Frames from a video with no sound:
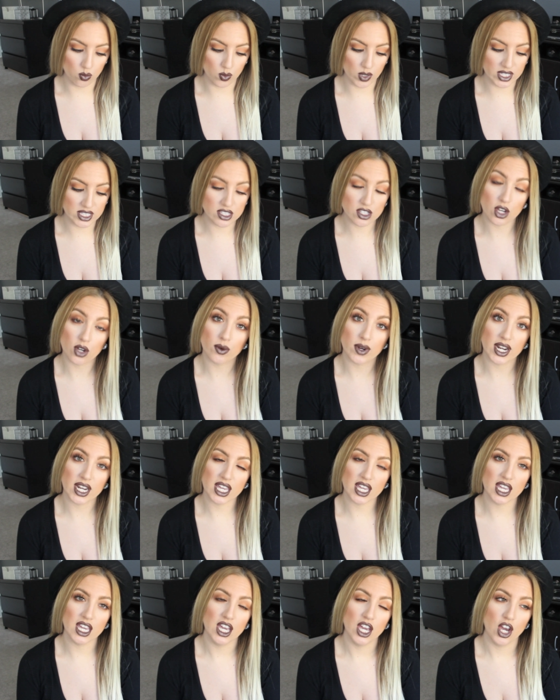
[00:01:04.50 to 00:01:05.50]
once
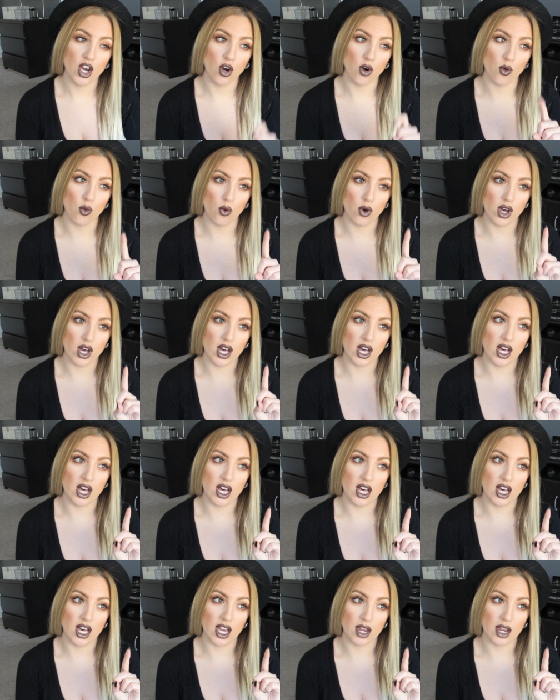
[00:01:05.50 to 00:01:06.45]
already. Uh,